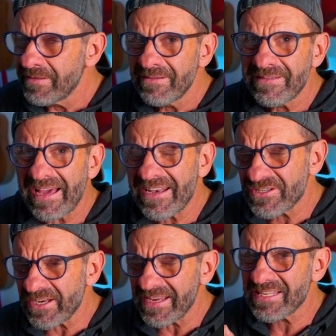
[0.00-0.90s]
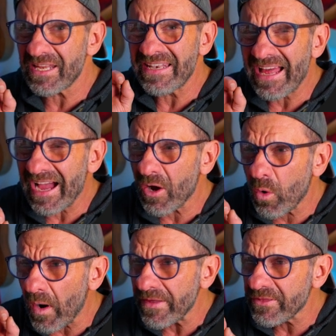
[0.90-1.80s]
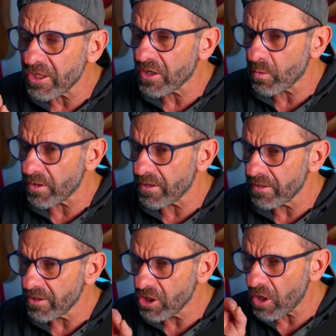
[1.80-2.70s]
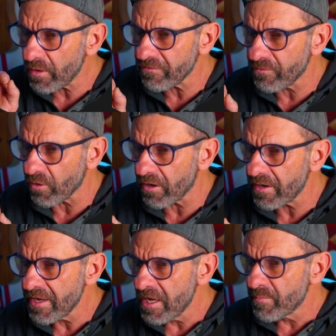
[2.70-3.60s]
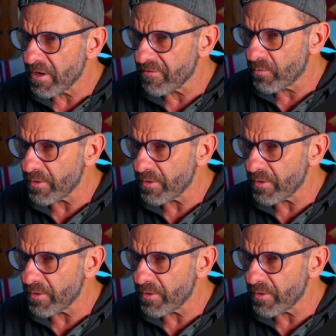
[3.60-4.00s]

Kinda shakes it, not quite the look we're going for, but if